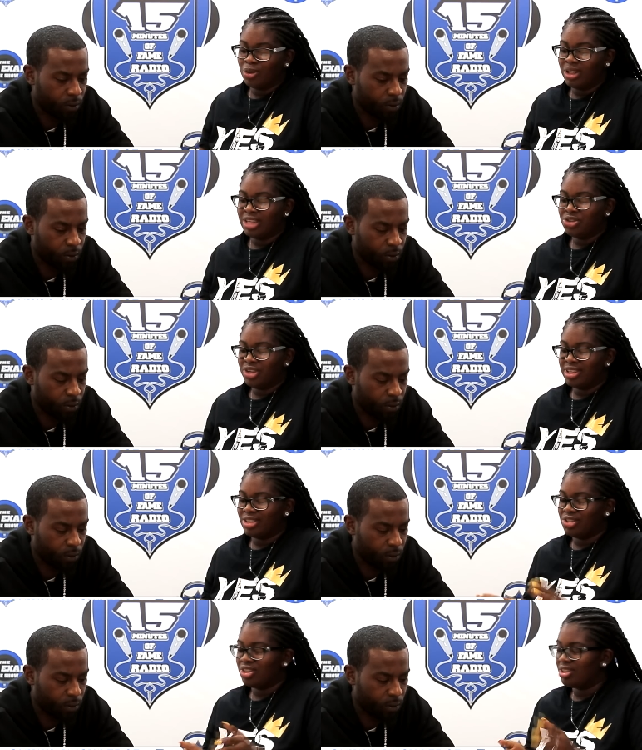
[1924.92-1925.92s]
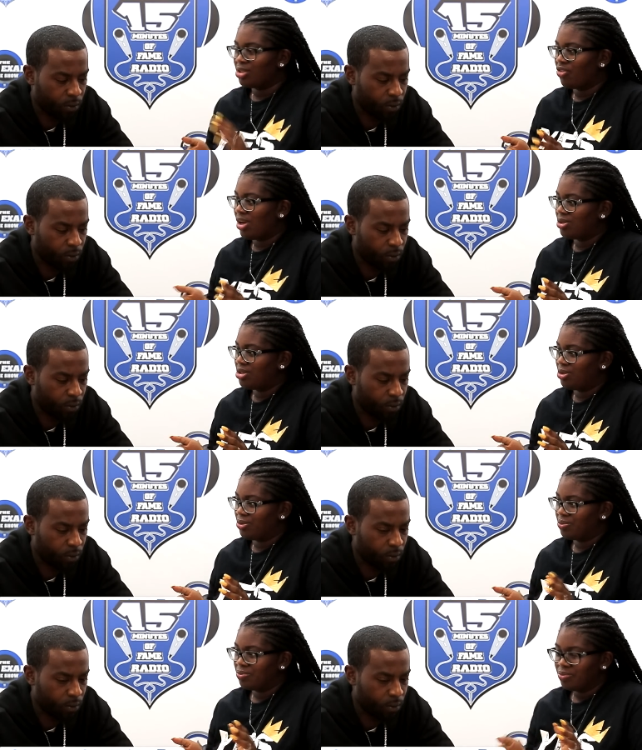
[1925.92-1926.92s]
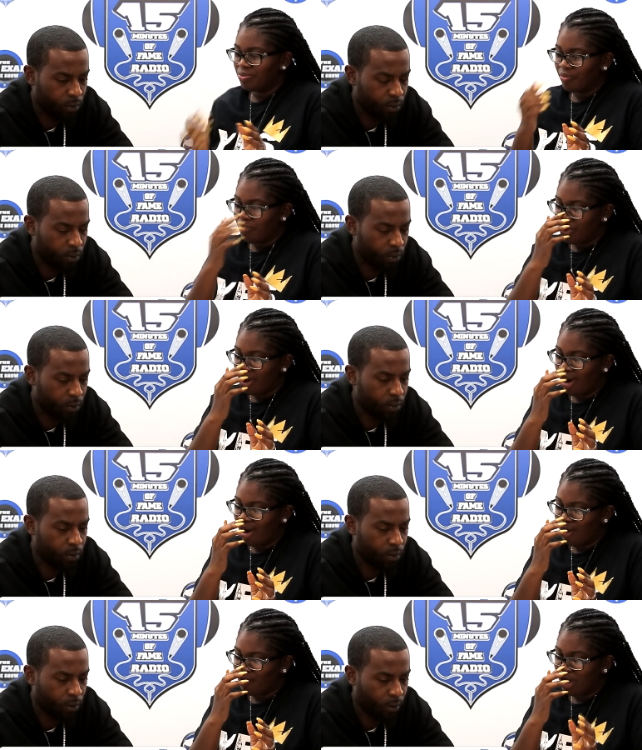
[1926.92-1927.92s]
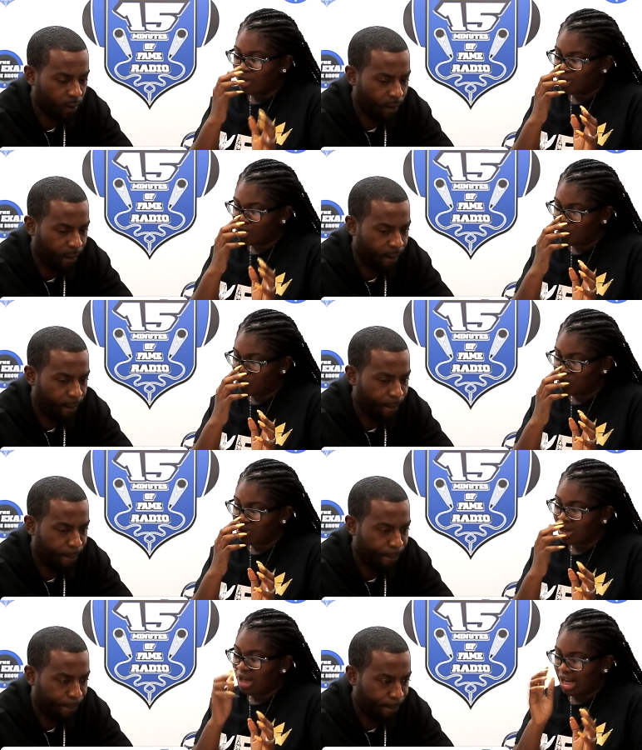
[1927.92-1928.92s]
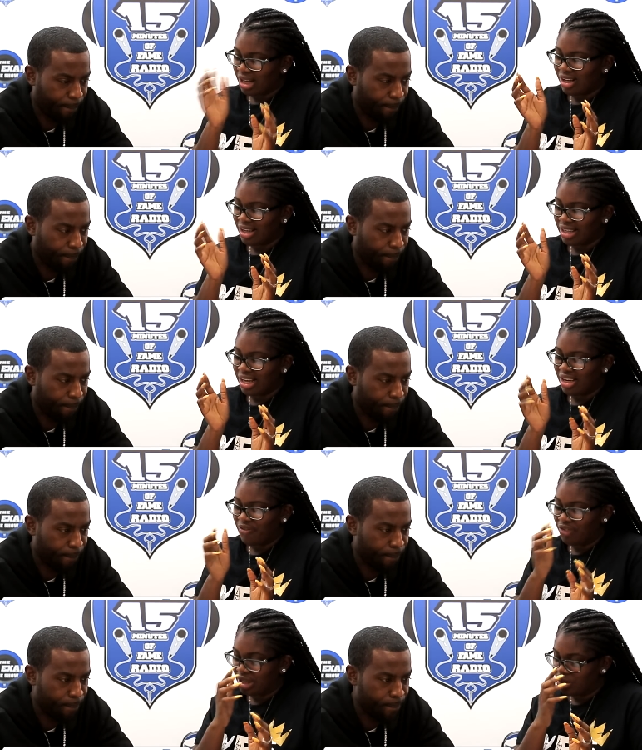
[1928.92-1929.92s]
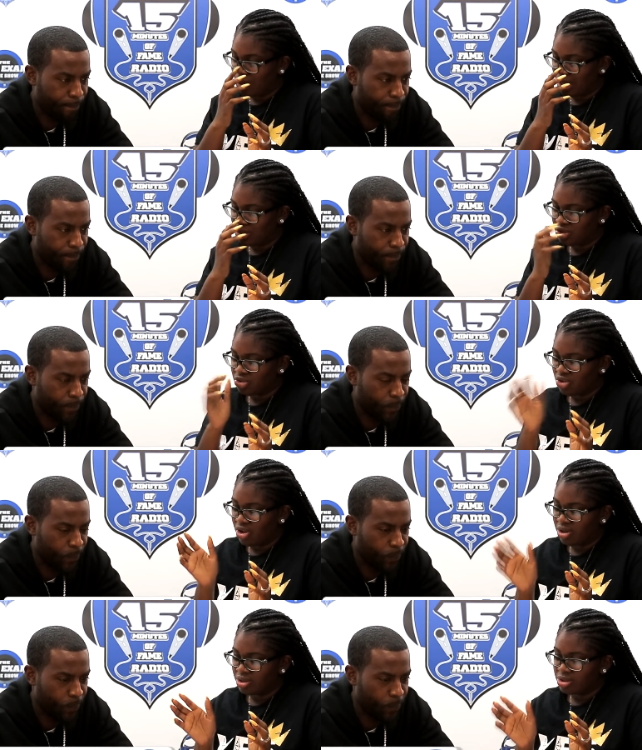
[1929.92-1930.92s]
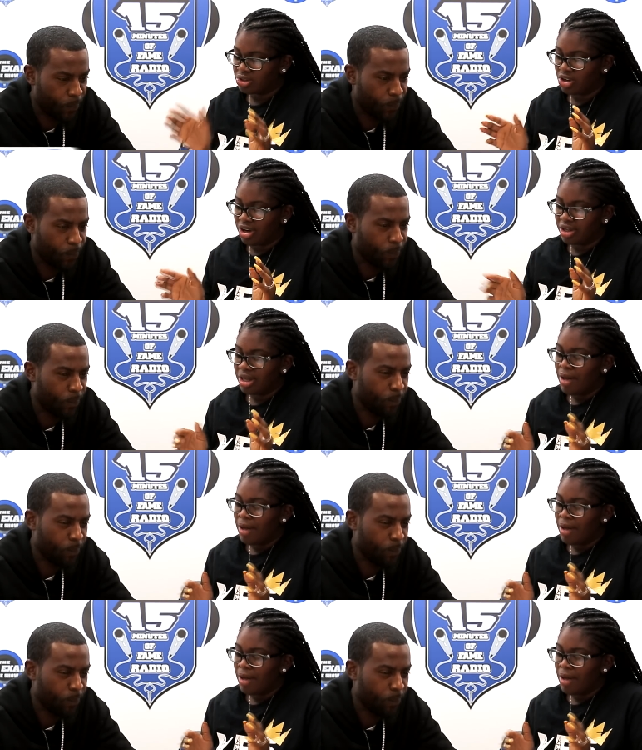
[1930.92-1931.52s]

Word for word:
Speaker 1: so let's transition into round two. Um, round two, again, I feel like you had a strong start.